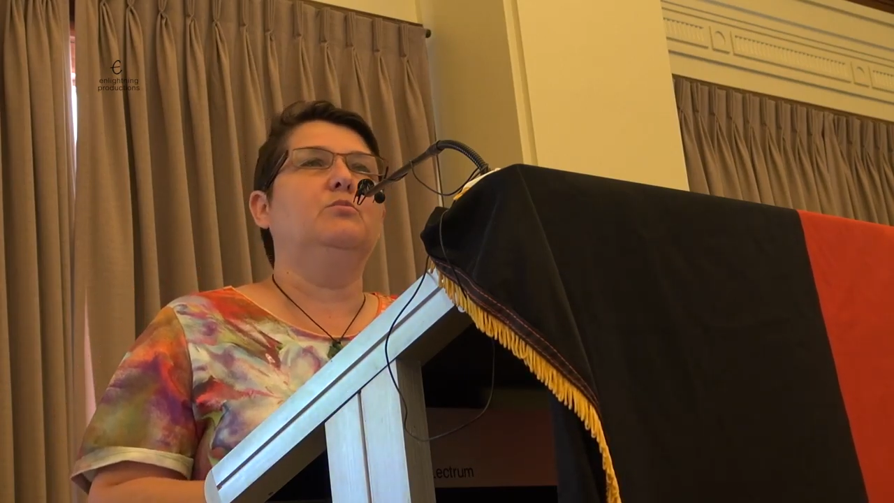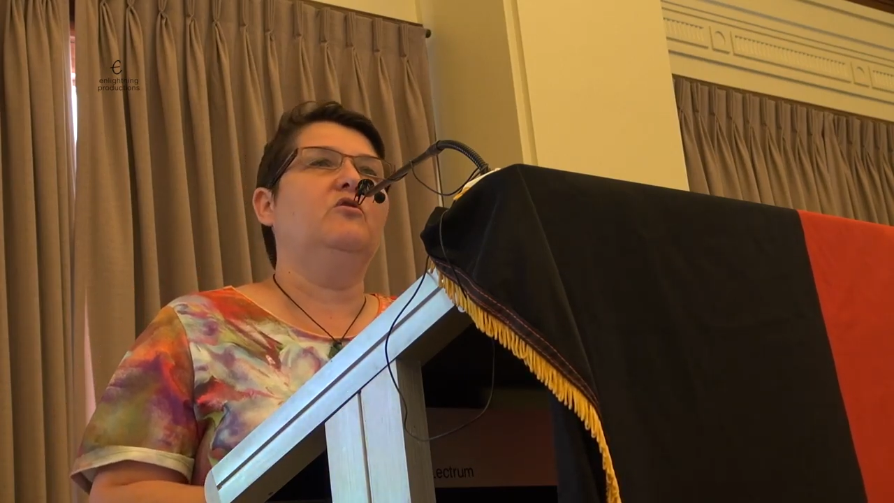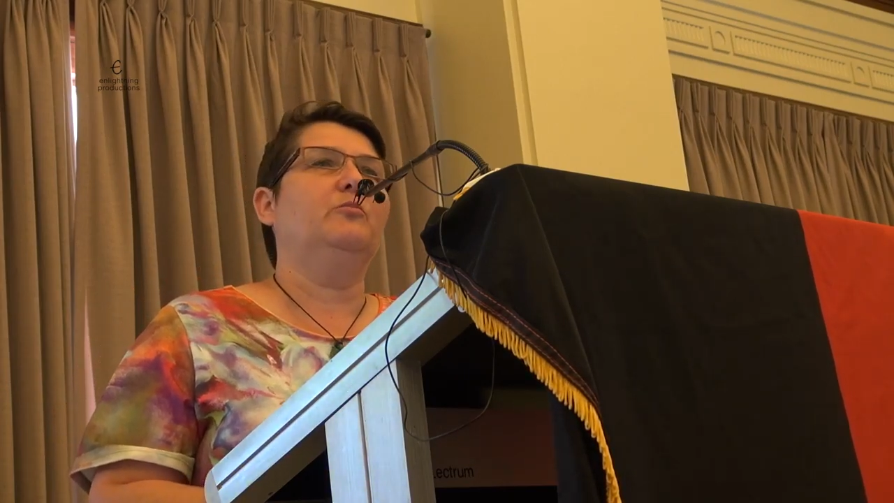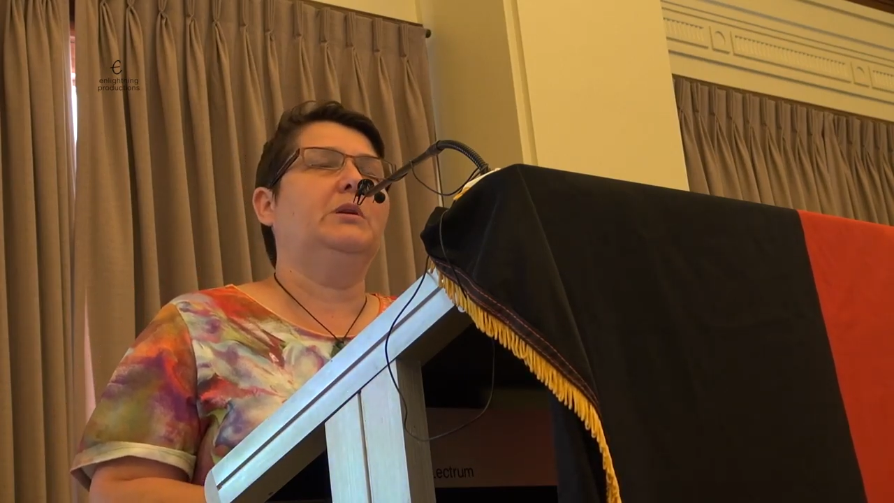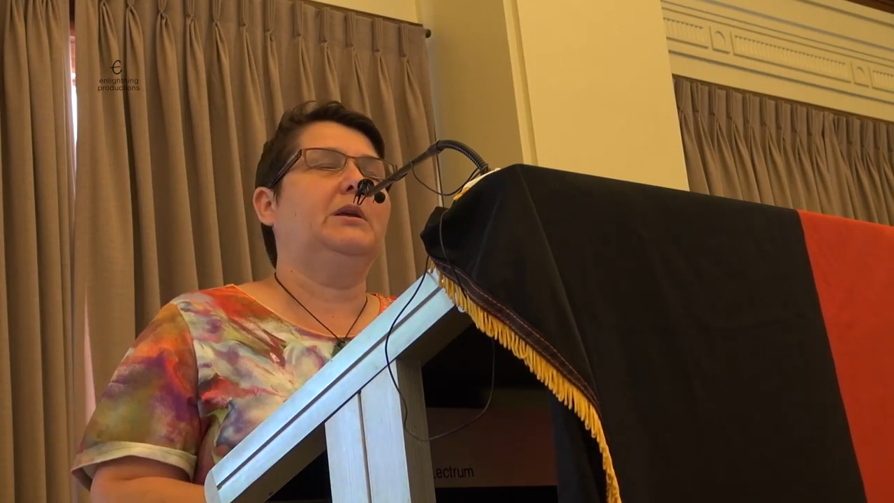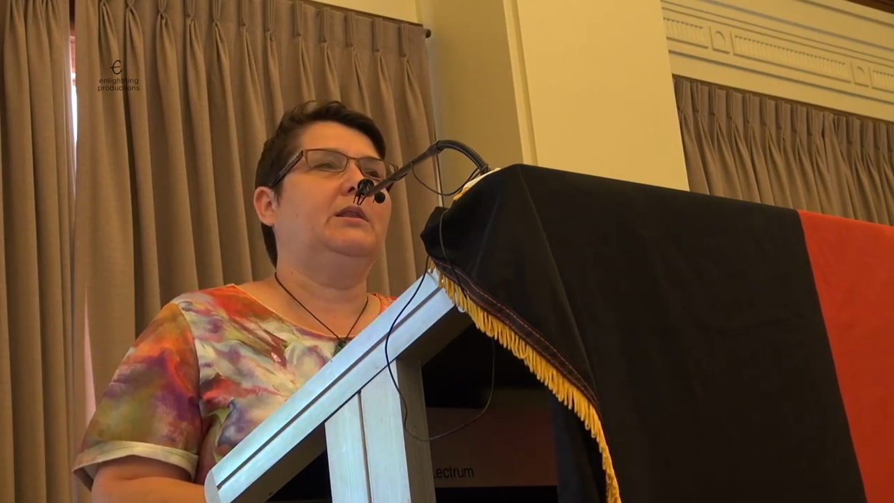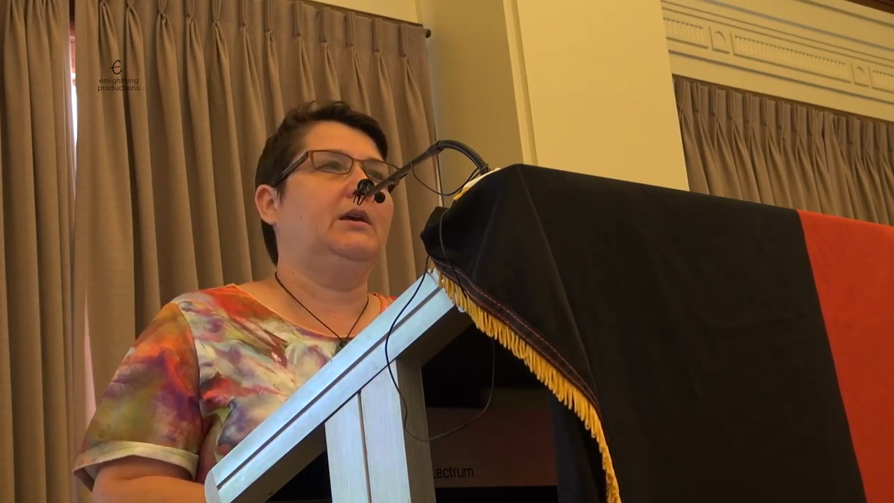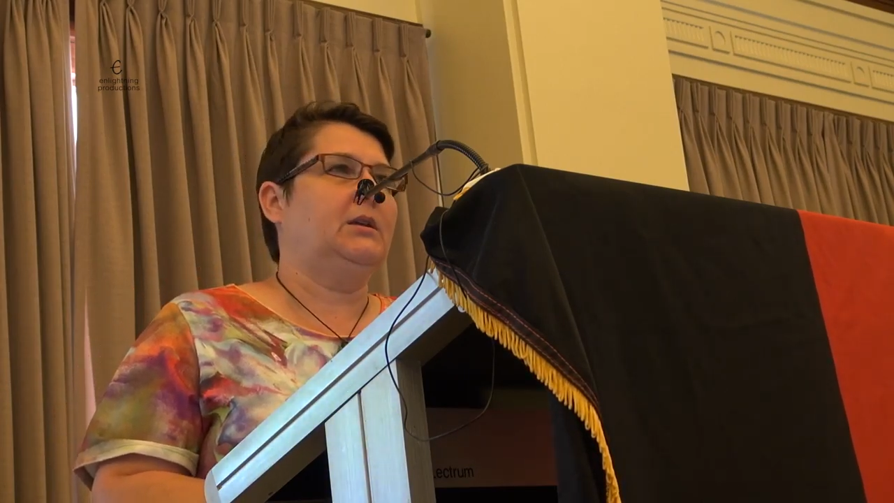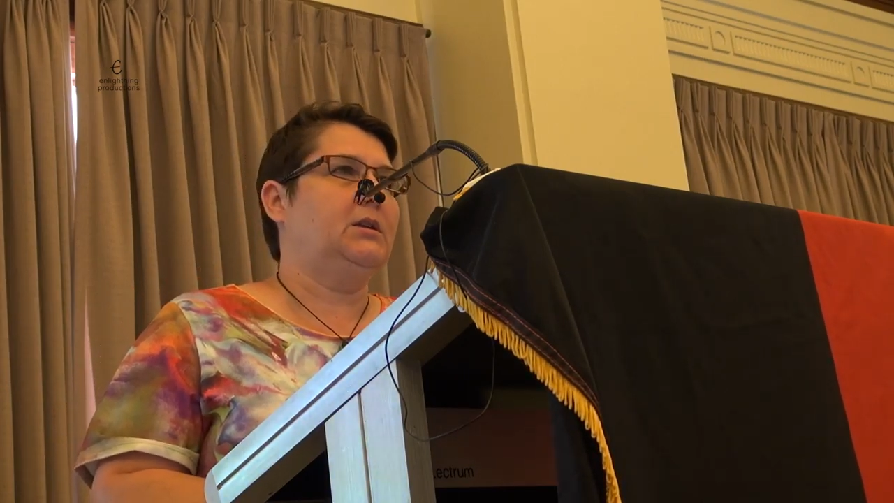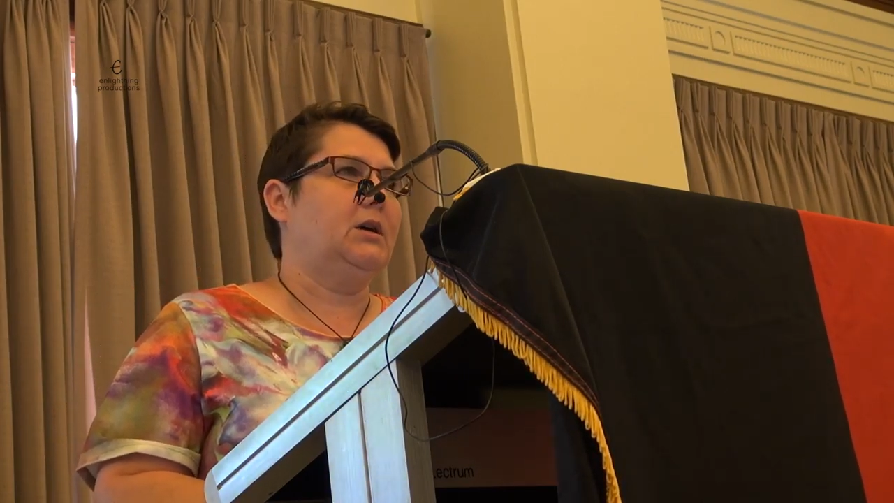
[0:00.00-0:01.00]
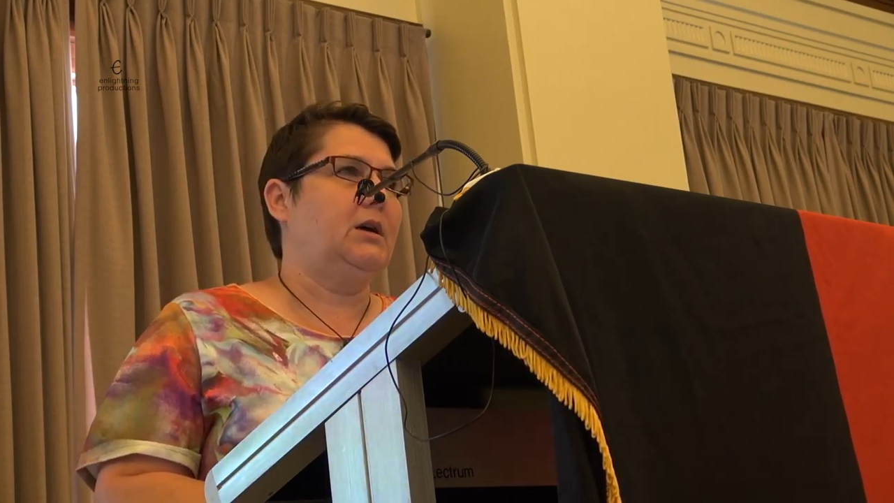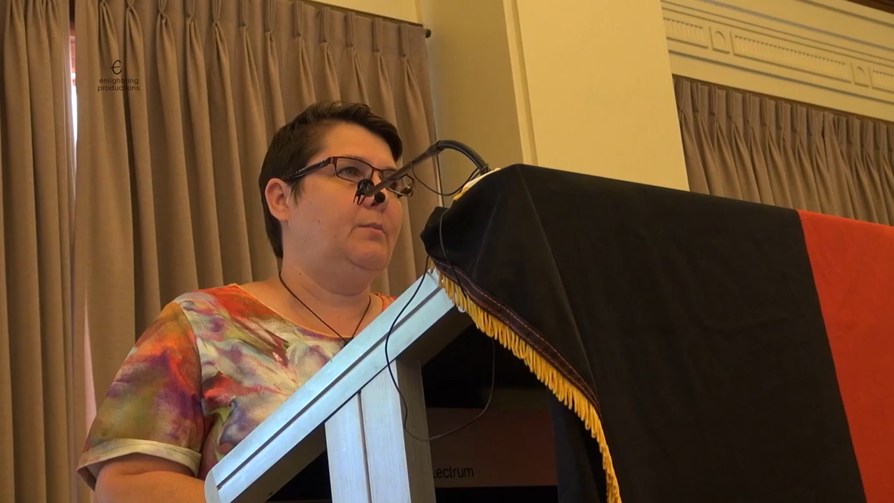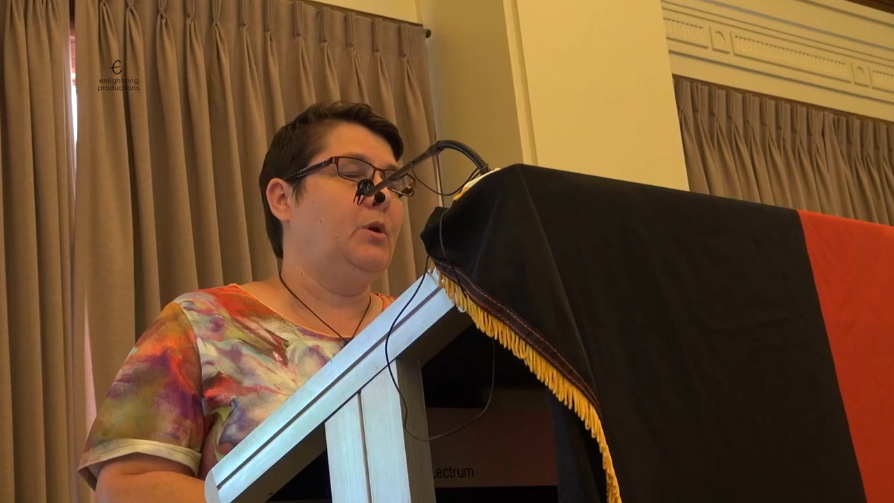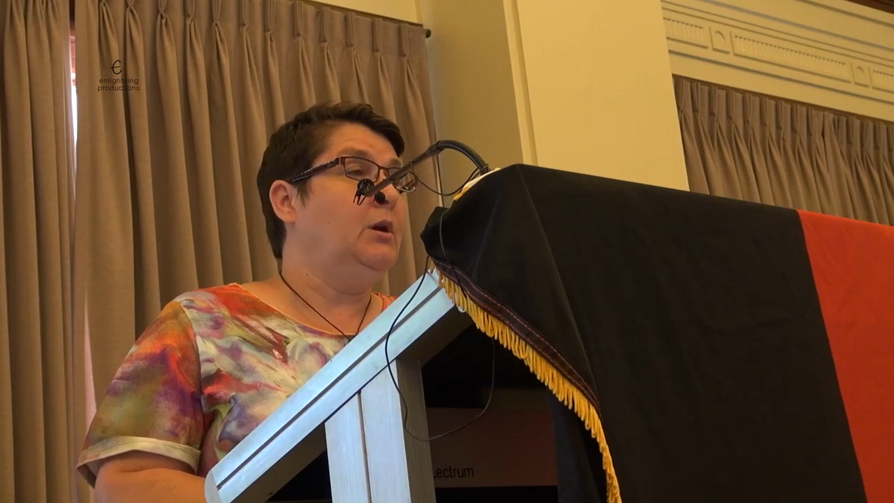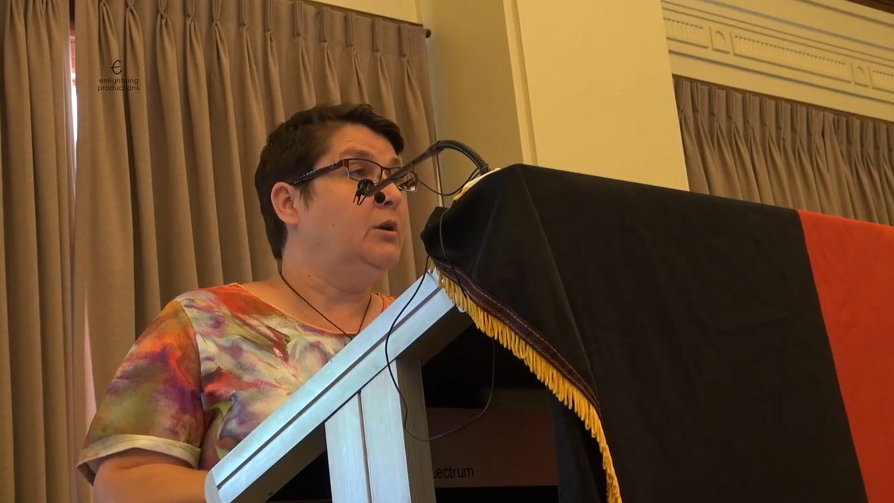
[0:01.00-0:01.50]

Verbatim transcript: movement at that time